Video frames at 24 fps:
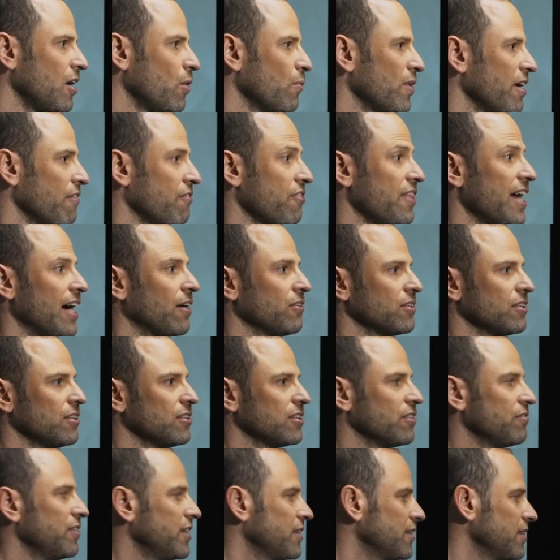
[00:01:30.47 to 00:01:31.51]
Uh, we have
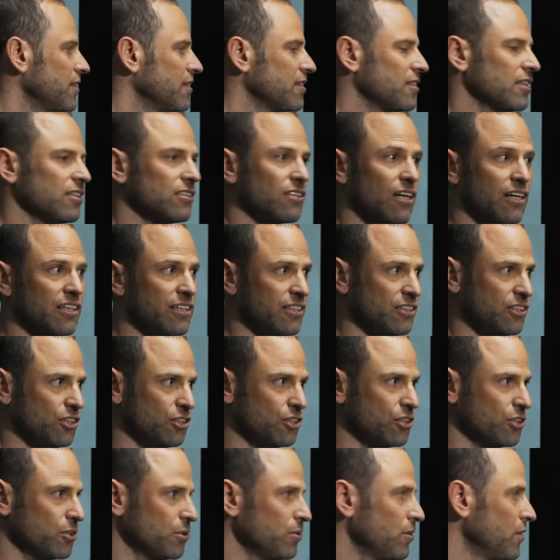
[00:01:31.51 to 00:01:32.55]
thousands of instances on
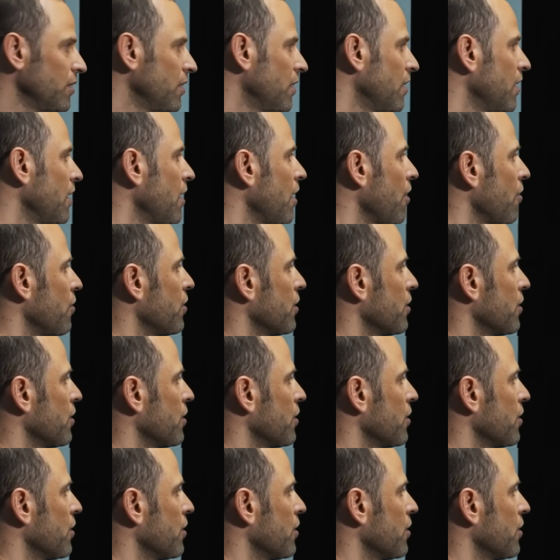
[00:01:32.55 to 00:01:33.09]
EC2. Yeah.